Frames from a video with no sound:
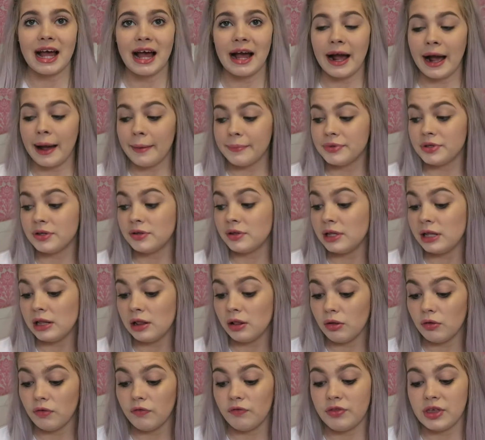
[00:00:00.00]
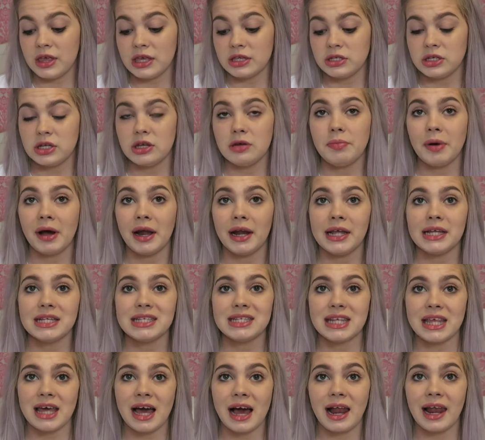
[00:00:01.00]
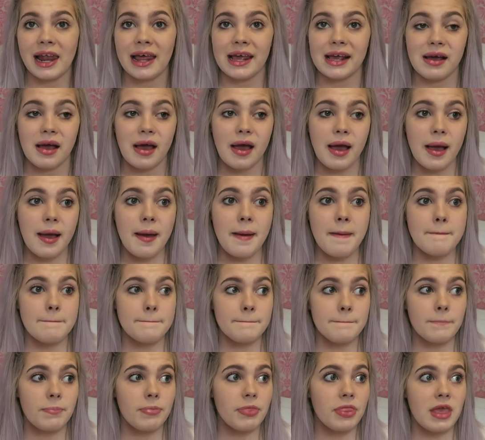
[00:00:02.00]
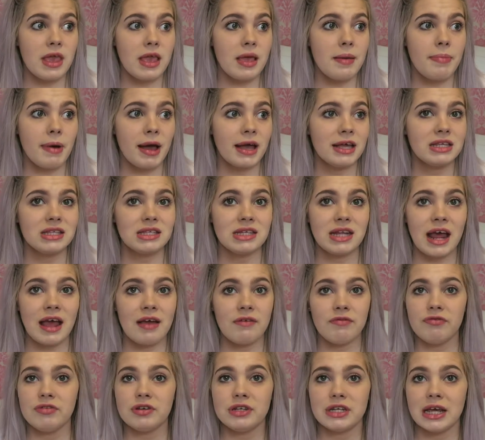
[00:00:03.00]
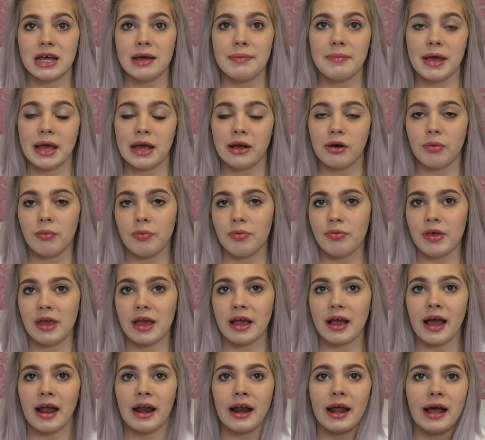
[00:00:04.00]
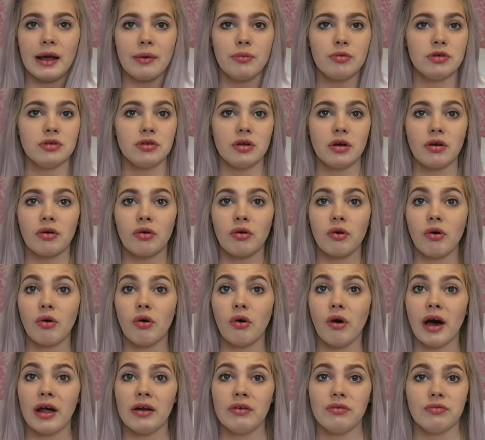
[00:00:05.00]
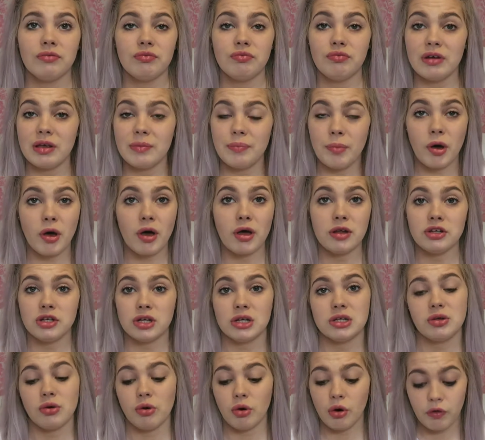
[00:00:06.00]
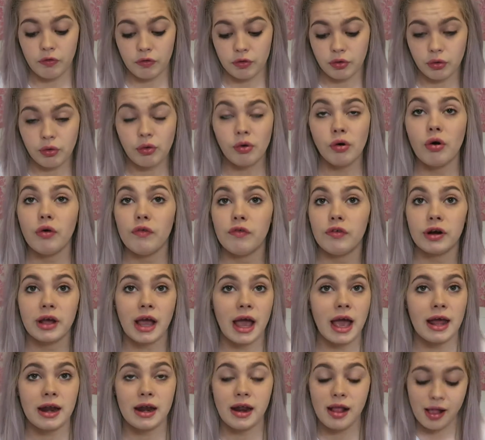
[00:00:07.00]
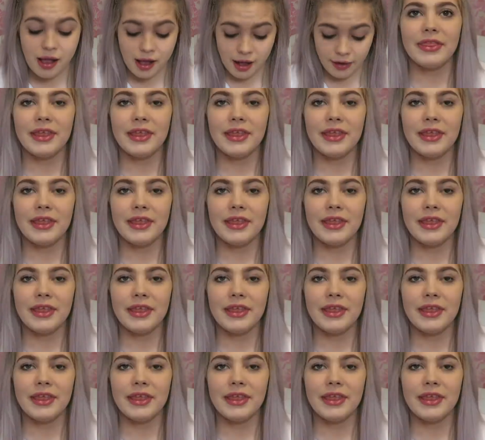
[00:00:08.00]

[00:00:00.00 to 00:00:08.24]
I absolutely love these 2 palettes. They are like the best everyday makeup thing, and I would go and repurchase over and over again.